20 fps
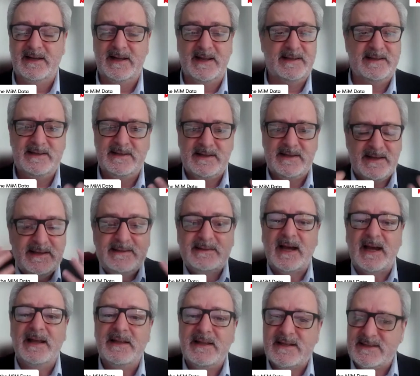and in
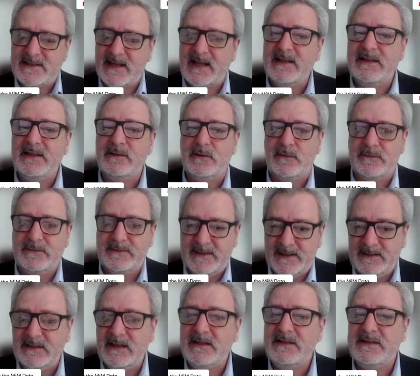understanding of
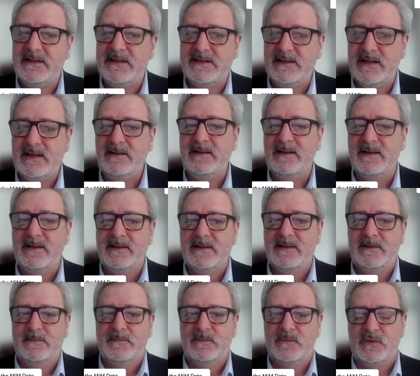data in general.
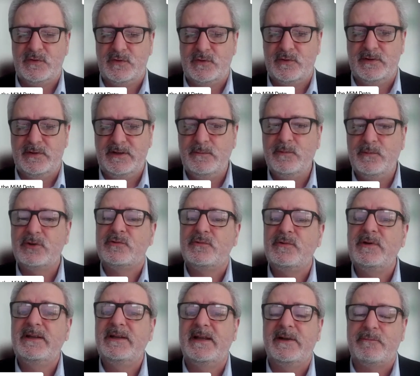So it was
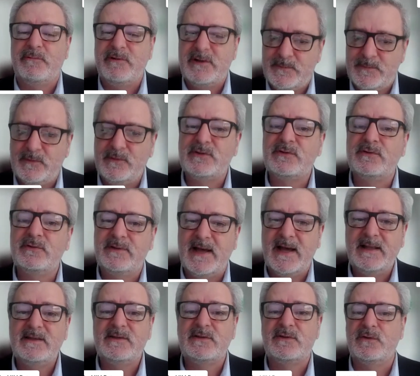really a response to
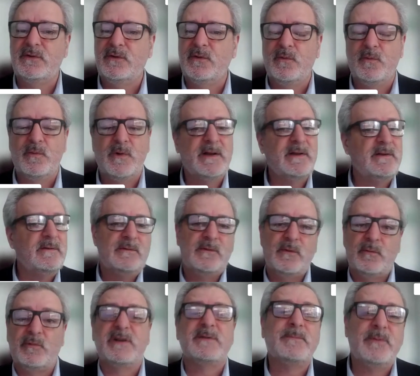that. So one
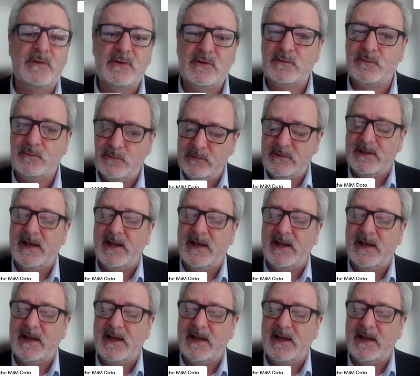response could